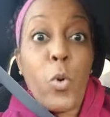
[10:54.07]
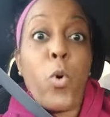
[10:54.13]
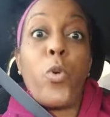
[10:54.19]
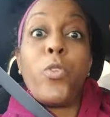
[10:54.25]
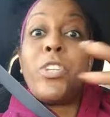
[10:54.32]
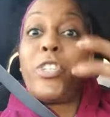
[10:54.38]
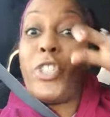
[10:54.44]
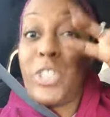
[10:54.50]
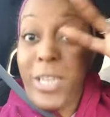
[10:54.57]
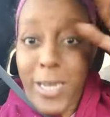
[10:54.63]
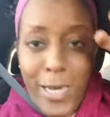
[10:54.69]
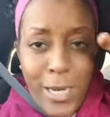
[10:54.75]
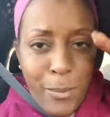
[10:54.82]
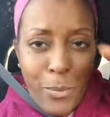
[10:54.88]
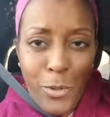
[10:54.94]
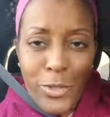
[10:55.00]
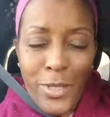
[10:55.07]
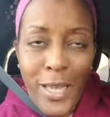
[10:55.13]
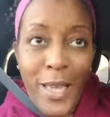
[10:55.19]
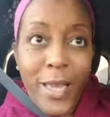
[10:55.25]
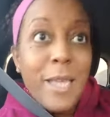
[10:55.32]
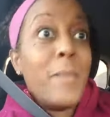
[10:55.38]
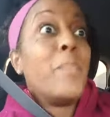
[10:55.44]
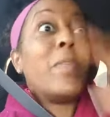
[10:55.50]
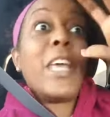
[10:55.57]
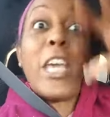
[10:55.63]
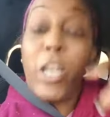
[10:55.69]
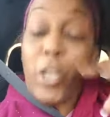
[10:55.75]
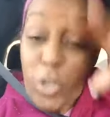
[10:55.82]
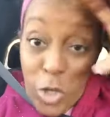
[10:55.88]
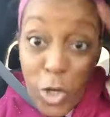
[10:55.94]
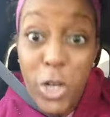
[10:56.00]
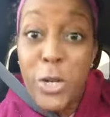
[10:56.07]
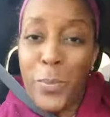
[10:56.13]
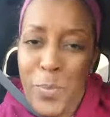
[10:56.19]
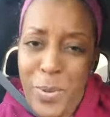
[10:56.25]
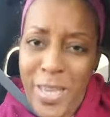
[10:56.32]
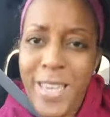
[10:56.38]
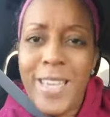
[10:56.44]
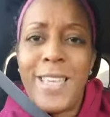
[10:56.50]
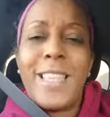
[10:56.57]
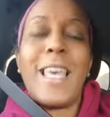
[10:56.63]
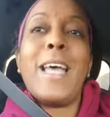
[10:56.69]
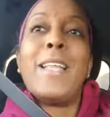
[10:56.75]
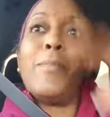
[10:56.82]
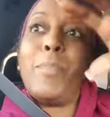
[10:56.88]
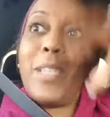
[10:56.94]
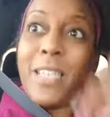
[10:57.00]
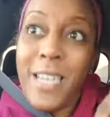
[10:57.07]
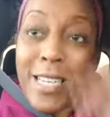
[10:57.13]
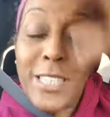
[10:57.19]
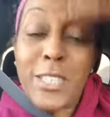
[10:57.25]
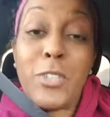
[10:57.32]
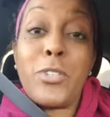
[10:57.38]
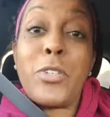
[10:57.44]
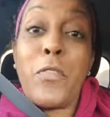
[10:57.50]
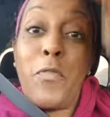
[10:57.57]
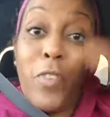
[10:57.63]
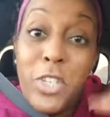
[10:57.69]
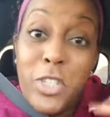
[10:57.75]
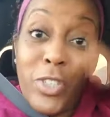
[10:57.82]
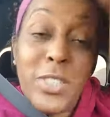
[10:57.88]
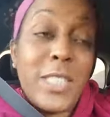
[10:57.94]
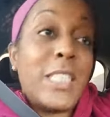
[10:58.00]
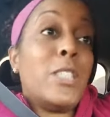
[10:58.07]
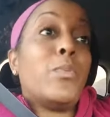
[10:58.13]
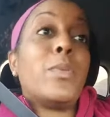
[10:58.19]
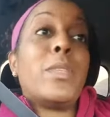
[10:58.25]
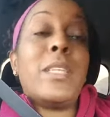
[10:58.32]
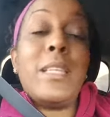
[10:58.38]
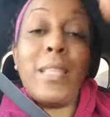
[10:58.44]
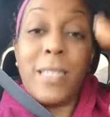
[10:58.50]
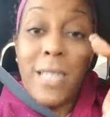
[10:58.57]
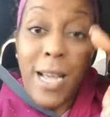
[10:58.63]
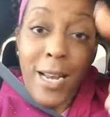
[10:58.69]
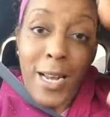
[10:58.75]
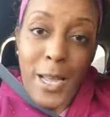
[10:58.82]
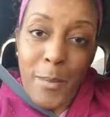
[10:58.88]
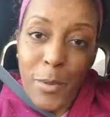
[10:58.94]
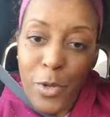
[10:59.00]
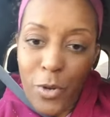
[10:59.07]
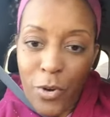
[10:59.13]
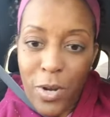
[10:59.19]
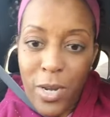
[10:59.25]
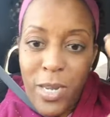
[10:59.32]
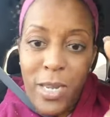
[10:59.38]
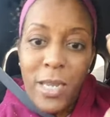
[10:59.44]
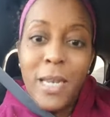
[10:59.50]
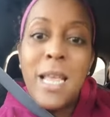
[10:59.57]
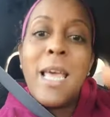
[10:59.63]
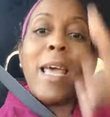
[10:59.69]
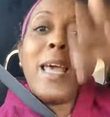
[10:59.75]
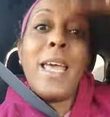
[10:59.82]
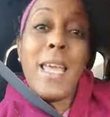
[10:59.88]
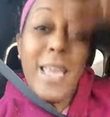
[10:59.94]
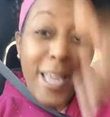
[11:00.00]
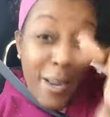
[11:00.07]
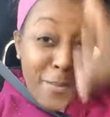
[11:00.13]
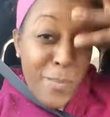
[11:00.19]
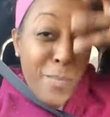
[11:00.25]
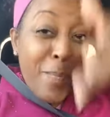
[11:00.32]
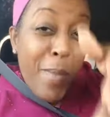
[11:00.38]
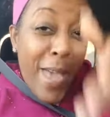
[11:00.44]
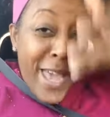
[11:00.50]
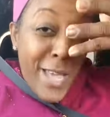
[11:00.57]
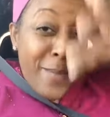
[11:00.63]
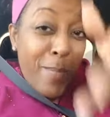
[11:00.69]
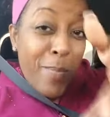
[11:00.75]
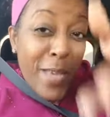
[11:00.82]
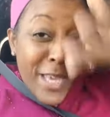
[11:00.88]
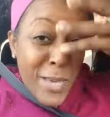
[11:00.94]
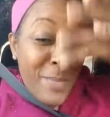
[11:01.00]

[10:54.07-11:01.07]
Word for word: or the cheating per se. It could be that because there's deficiencies within the dynamic you're in, it may be